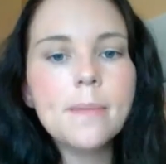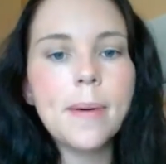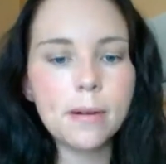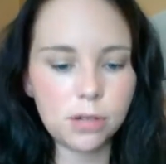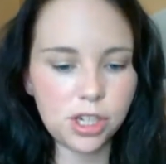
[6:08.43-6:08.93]

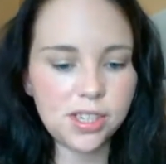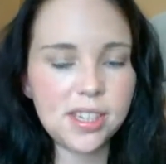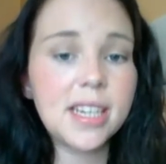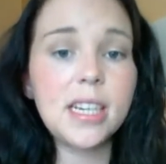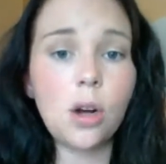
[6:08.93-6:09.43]
but it was just
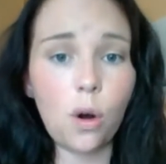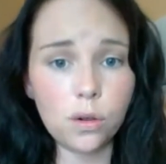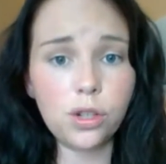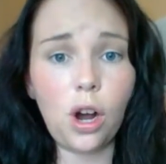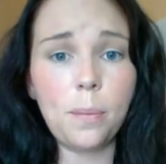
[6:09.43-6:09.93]
sitting
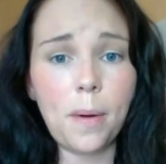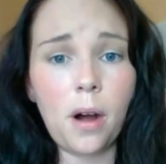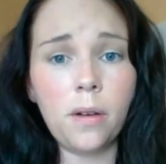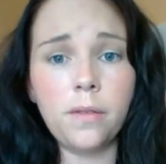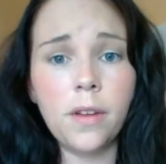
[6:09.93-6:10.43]
on top
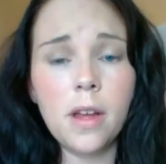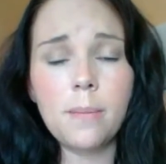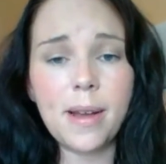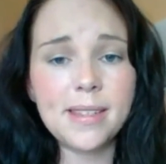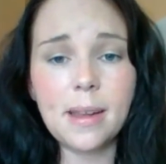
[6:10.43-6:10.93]
of
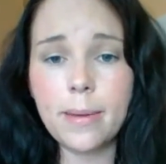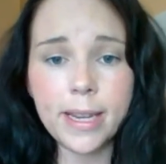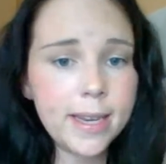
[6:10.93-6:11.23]
my stomach.